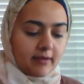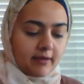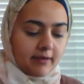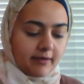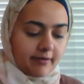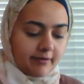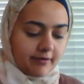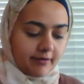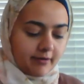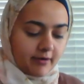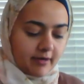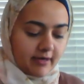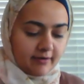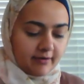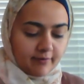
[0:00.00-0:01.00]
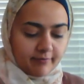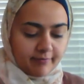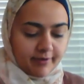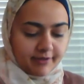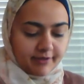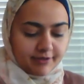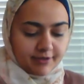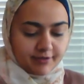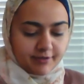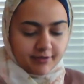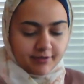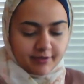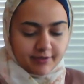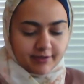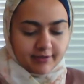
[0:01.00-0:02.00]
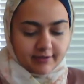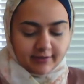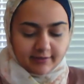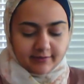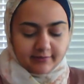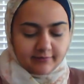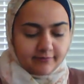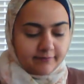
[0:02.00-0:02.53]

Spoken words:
Here are our picture cards.